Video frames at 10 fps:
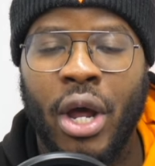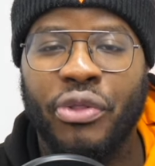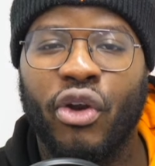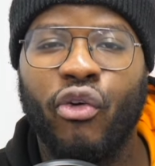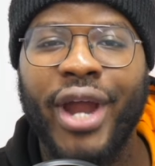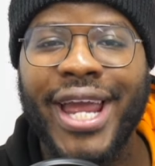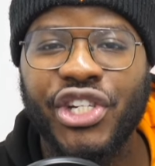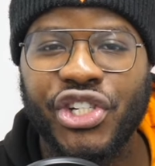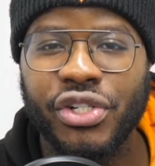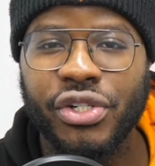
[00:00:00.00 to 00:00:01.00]
Now the
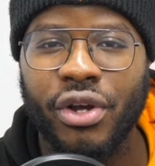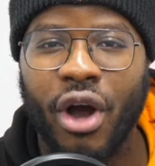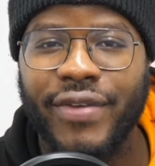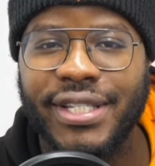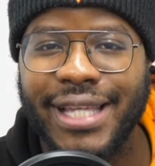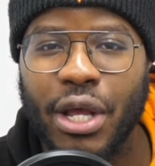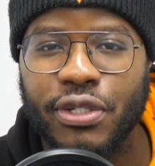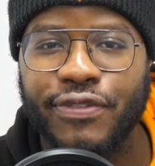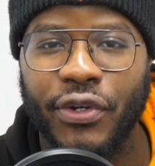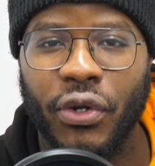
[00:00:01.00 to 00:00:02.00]
creation of a
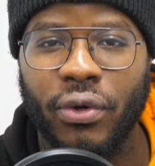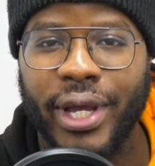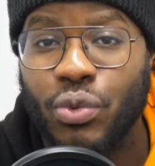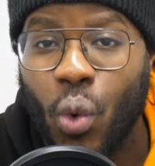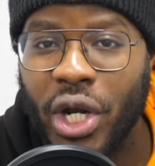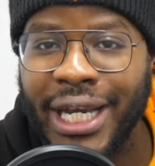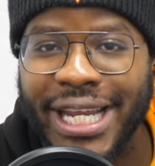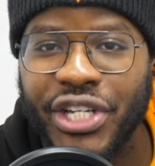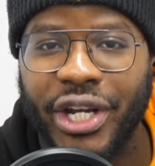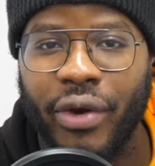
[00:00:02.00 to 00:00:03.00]
sales funnel is what
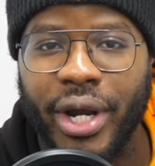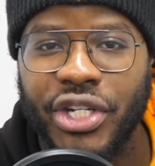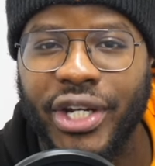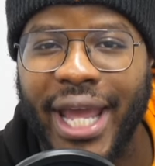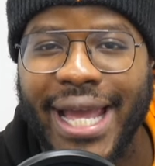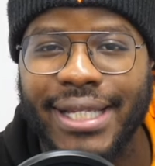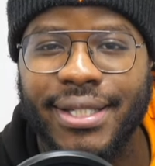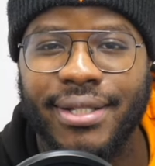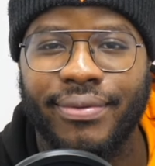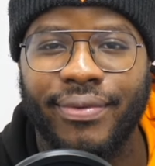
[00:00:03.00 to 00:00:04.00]
lead generation
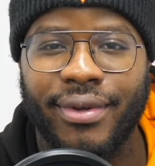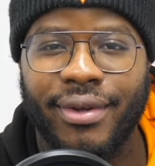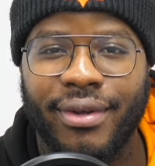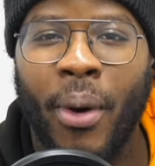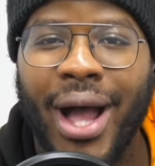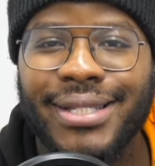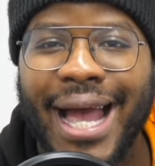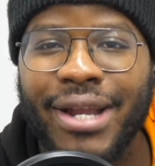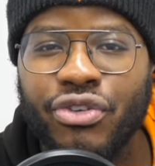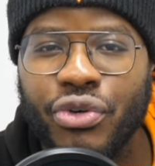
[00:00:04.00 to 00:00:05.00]
is. But as
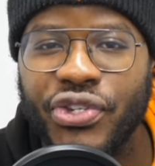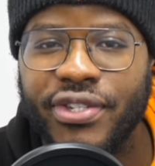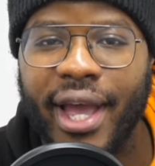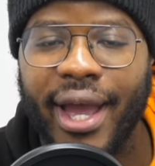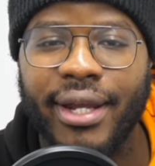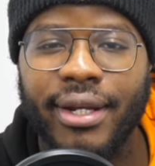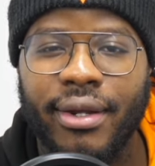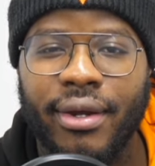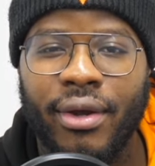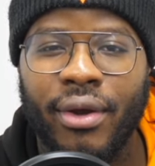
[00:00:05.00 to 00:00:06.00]
Andrew said,
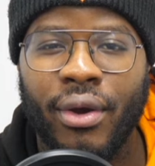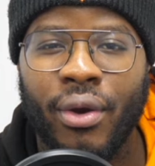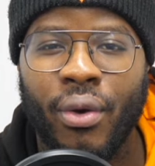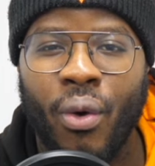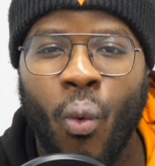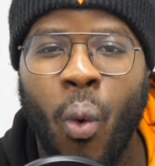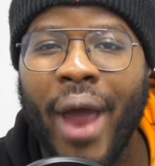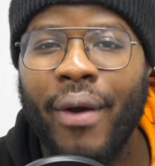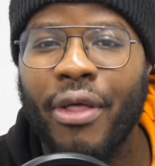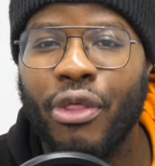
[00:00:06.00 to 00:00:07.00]

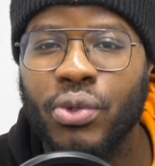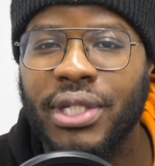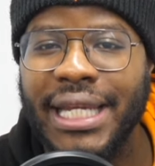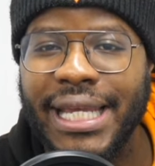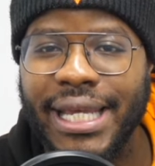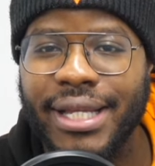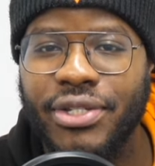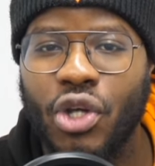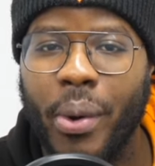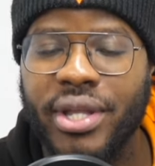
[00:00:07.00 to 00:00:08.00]
where are those
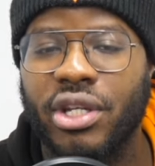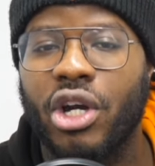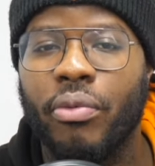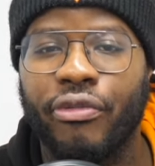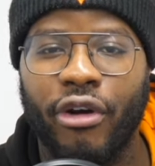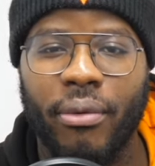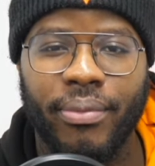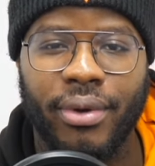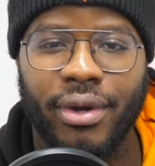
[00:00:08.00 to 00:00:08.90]
leads going to come from?